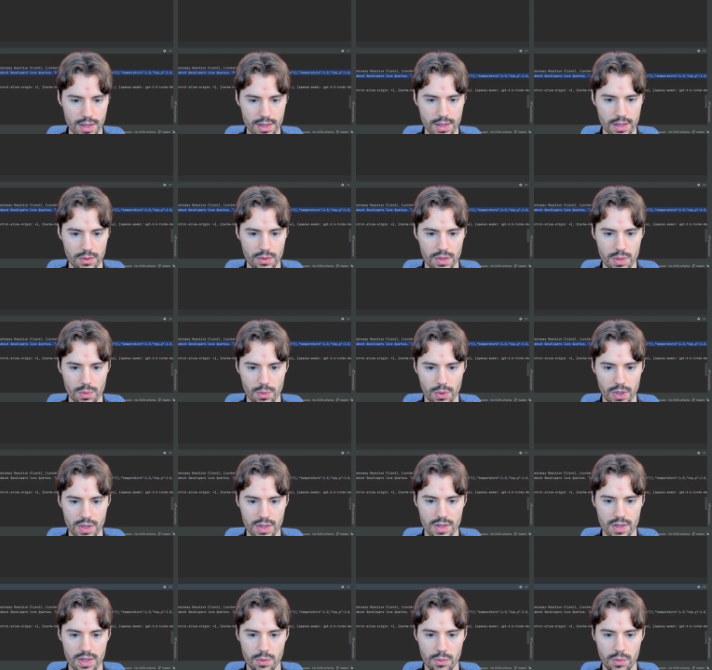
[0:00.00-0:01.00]
The response
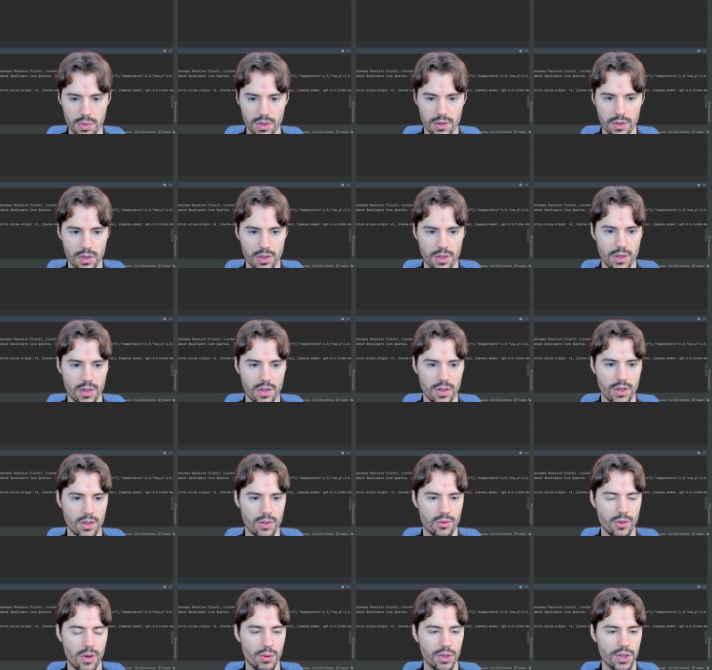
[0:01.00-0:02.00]
is a bit
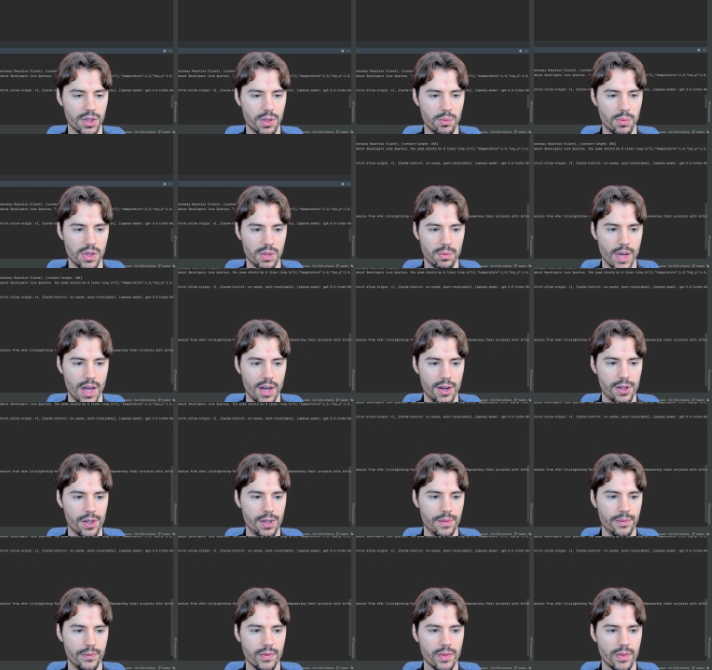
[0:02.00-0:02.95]
formatted a bit better.